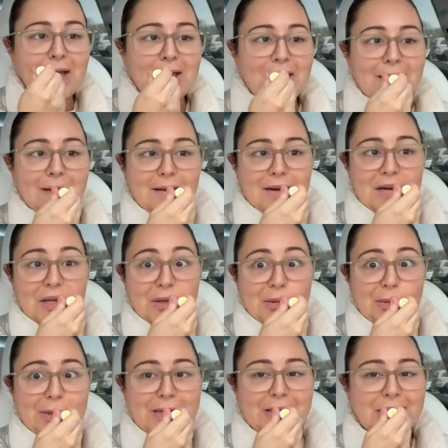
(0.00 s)
and it's
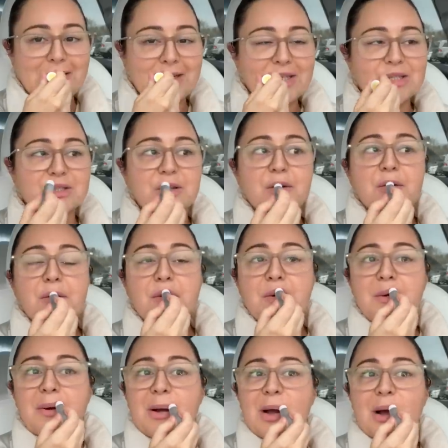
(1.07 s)
raining also.
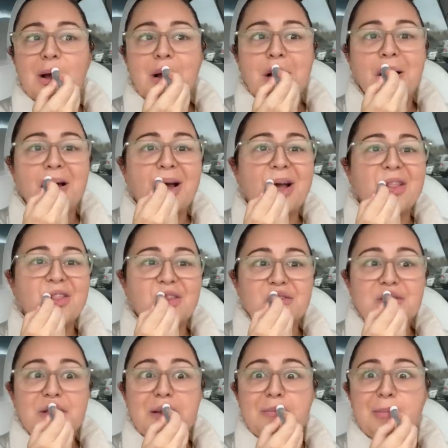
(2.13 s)
This
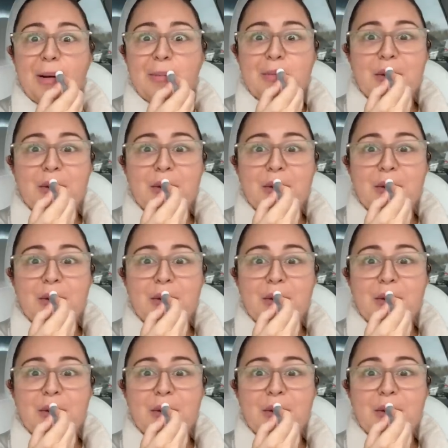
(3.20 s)
lip balm,